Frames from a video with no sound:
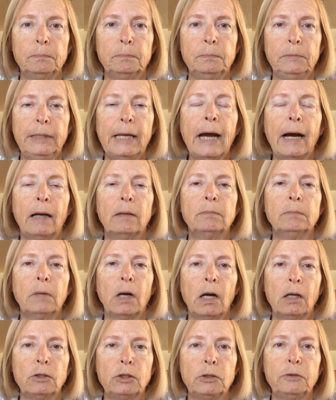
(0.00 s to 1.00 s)
Yeah,
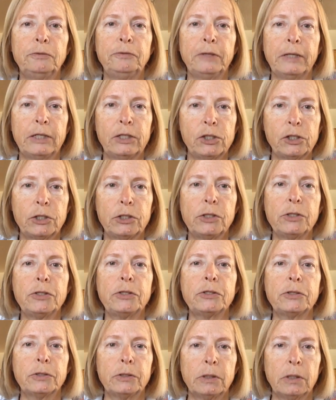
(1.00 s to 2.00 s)
I'll do
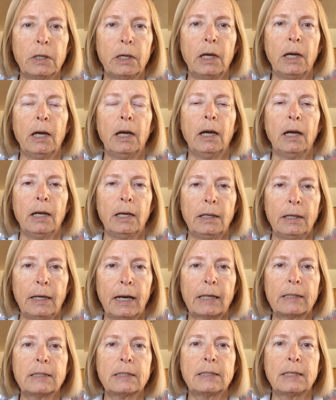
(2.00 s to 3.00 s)
finishes
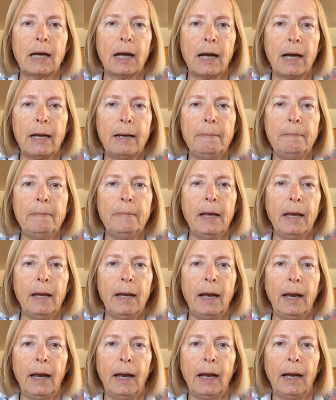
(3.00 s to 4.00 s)
next time,
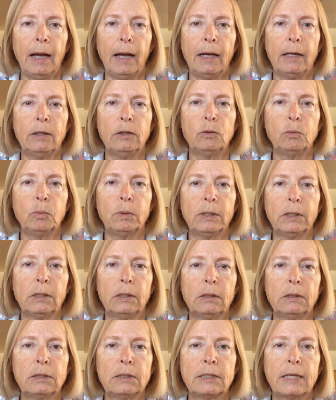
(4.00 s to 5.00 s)
and
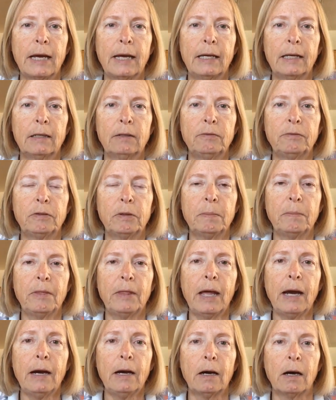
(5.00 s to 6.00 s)
we'll take it from
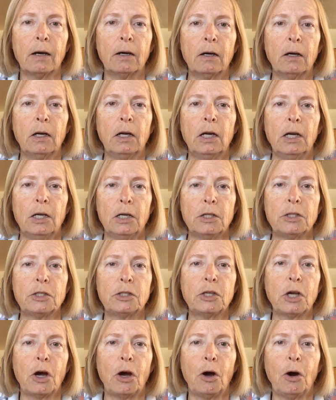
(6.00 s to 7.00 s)
there.
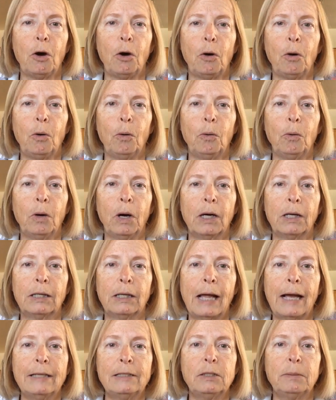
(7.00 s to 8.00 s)
So
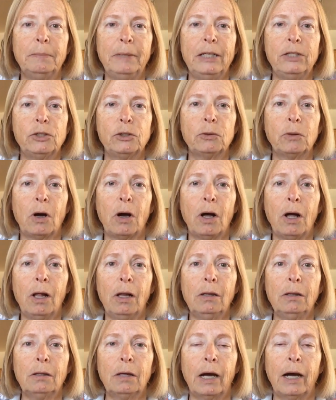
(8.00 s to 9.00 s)
glad to meet you
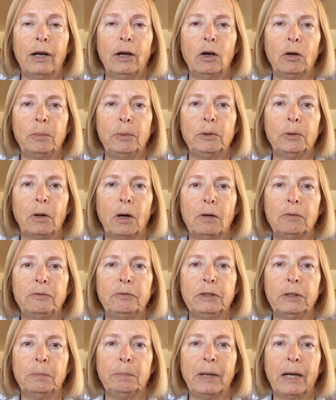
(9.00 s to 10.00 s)
all. I hope you all
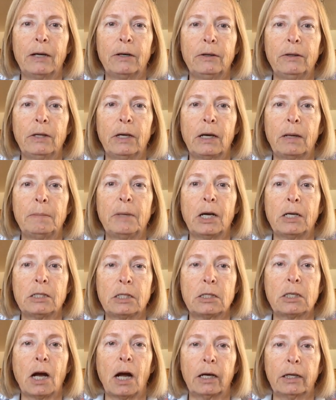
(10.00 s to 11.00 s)
feel better that I'm not
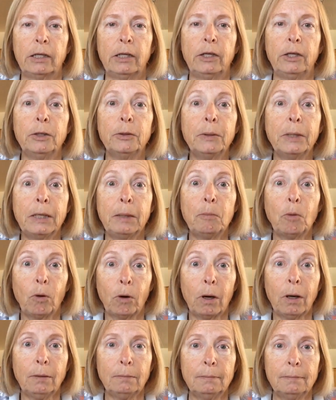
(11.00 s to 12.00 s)
stalking you
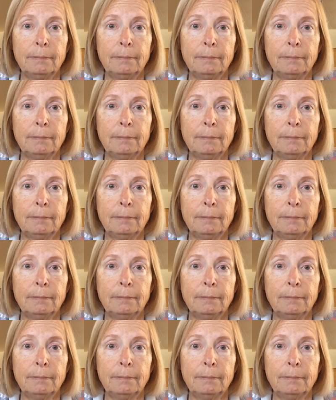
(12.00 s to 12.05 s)
anymore.